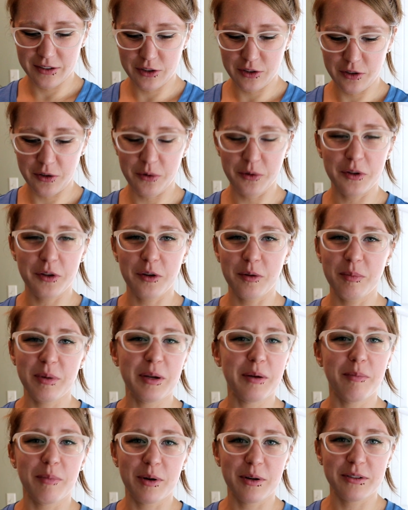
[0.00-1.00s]
show a little
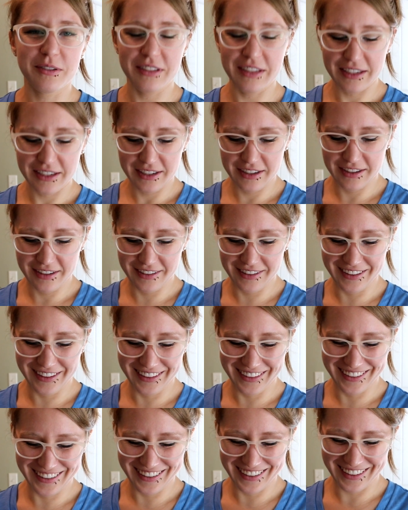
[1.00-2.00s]
bit of mercy
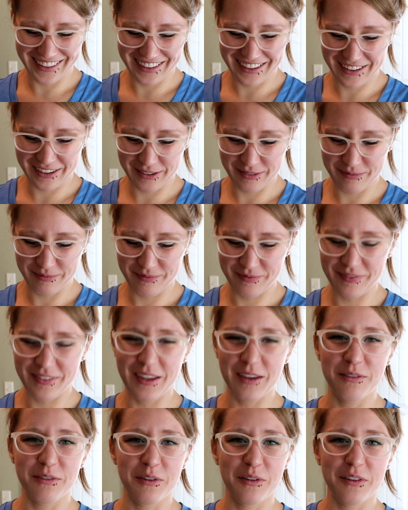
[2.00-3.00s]

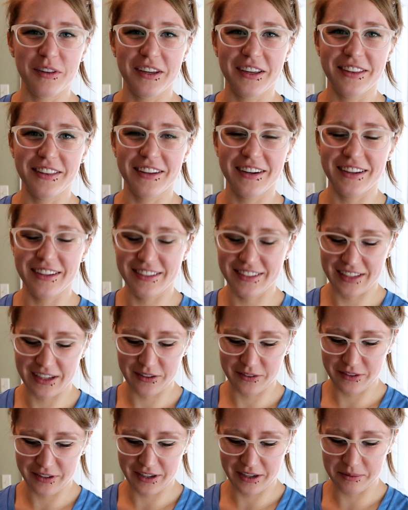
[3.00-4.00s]
if you think that I
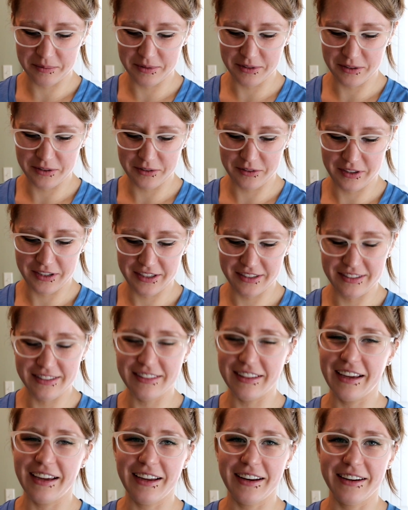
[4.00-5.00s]
sound absolutely
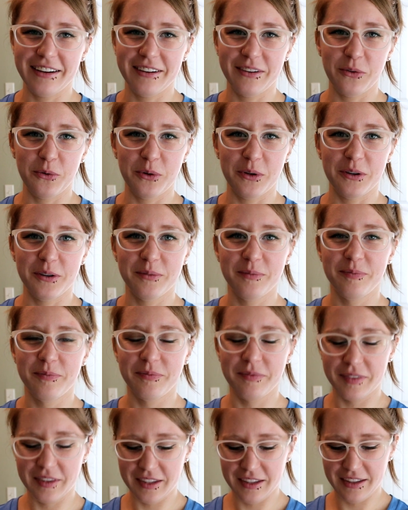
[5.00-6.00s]
insane or
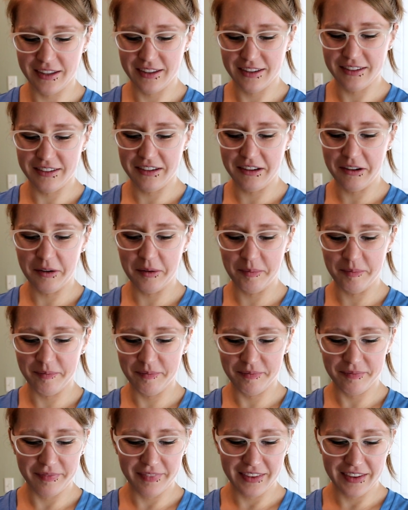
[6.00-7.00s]

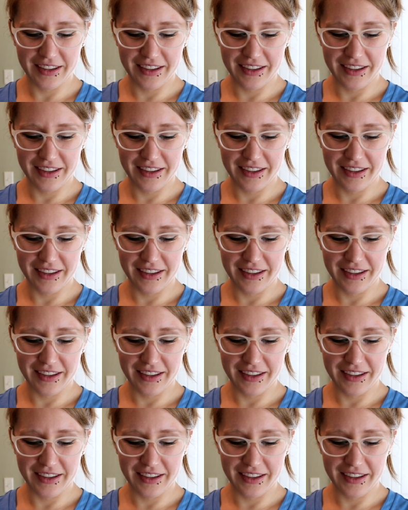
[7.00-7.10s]
dumb.